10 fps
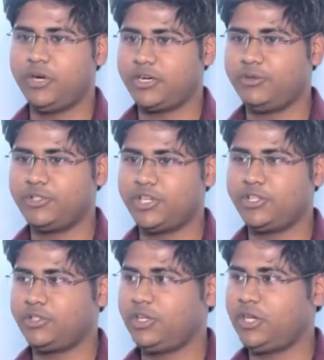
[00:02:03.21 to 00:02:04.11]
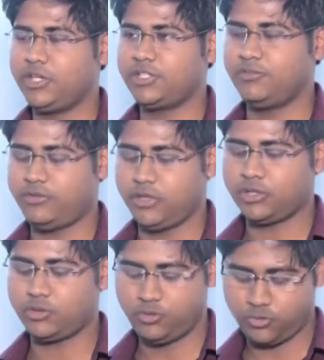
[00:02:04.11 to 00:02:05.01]
part, which can easily achieve
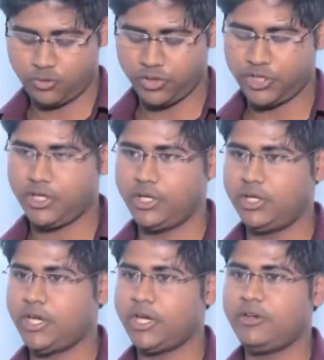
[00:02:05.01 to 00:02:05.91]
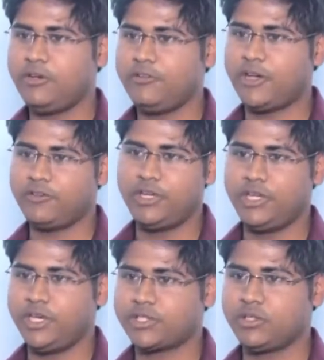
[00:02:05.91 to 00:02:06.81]
uh, twenty in D I, five in
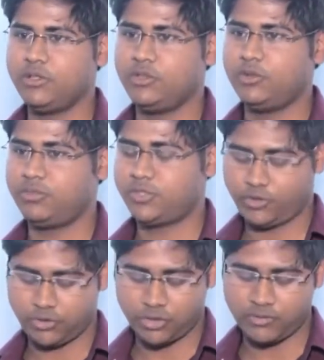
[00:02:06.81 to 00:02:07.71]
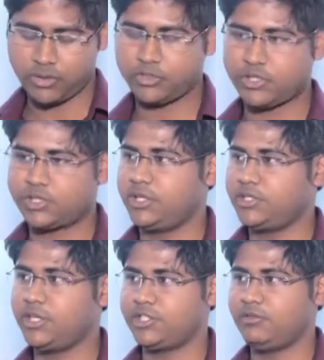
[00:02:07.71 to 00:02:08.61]
D S, twenty-five questions is
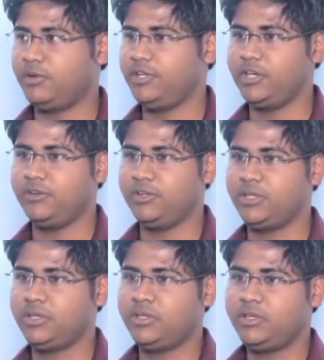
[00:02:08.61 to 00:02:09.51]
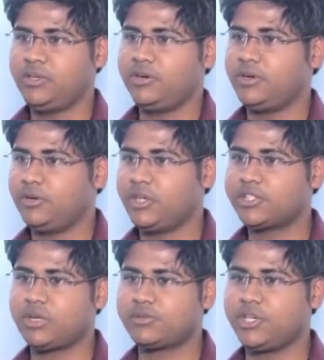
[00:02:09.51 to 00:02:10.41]
easily achievable here only.
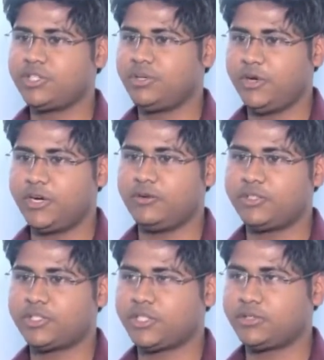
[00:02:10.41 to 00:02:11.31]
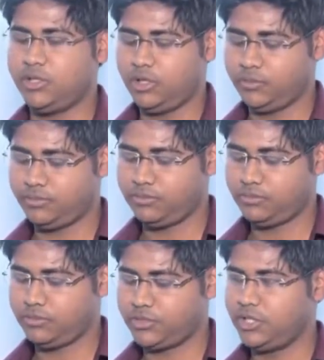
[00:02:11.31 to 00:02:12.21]
Next comes the easy part, which is a uh,
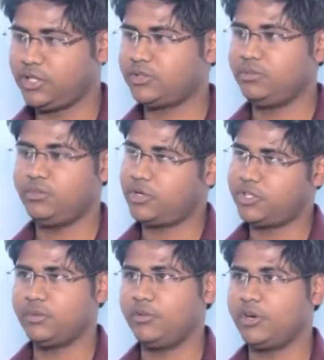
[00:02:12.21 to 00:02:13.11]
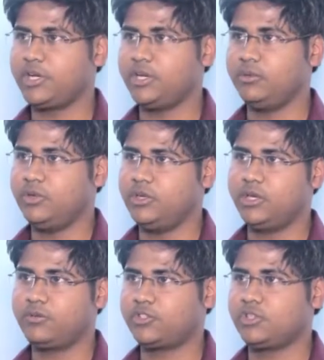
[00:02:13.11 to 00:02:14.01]
series, it's a moderate
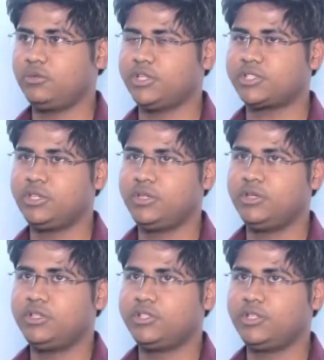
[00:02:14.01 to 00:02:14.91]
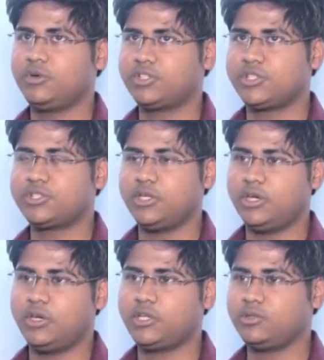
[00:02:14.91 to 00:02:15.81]
uh, to solve the three questions.
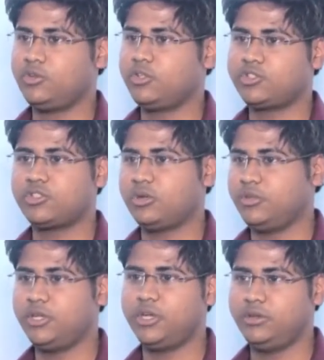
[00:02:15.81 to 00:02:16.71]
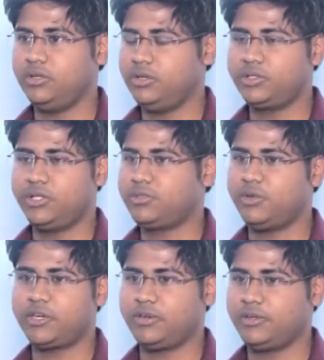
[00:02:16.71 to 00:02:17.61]
Uh, I do need to solve the series
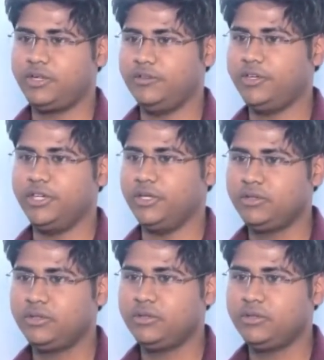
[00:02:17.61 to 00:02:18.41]
part every day.